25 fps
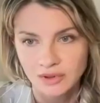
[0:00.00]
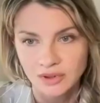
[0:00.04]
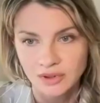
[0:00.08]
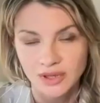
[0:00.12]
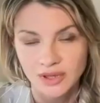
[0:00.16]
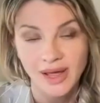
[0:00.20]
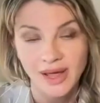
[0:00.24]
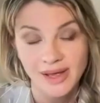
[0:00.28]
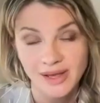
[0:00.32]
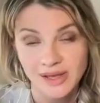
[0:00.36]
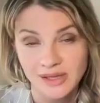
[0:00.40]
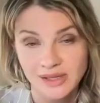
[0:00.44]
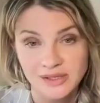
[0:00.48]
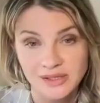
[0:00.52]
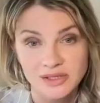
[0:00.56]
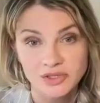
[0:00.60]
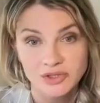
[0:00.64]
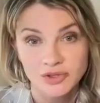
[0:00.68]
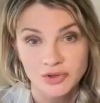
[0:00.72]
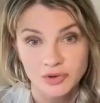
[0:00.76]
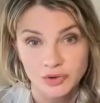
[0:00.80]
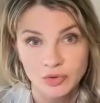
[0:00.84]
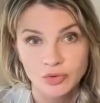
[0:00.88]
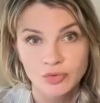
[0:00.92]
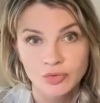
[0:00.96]
clients
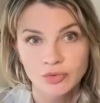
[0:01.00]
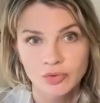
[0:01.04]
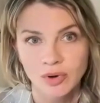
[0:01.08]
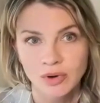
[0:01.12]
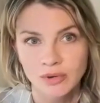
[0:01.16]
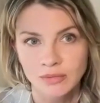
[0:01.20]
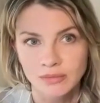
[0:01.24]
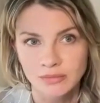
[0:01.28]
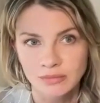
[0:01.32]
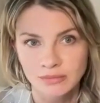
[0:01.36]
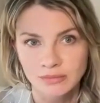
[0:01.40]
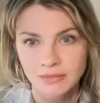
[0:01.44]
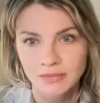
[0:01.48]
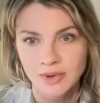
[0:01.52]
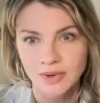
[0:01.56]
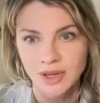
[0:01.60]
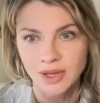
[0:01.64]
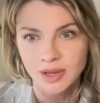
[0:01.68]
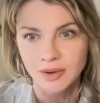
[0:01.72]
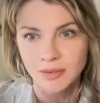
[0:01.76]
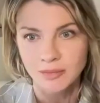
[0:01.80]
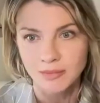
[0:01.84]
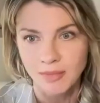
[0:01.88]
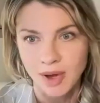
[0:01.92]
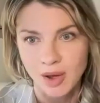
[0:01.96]
through
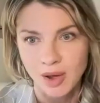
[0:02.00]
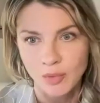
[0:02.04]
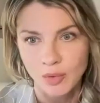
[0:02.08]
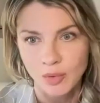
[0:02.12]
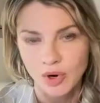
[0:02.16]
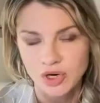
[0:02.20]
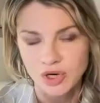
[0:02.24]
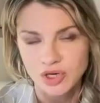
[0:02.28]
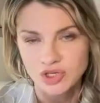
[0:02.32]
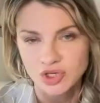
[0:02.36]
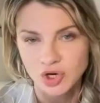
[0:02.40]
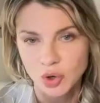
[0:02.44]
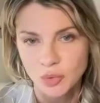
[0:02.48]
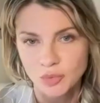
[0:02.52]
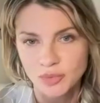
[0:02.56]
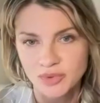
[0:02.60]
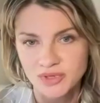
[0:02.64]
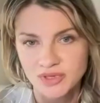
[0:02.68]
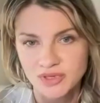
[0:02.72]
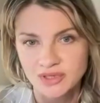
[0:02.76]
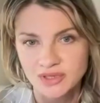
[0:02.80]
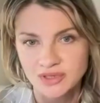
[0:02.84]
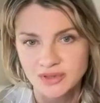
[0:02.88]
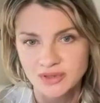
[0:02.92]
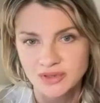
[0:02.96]
my
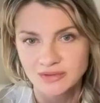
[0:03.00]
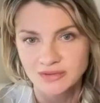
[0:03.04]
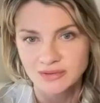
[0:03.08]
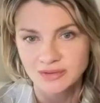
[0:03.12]
workshops.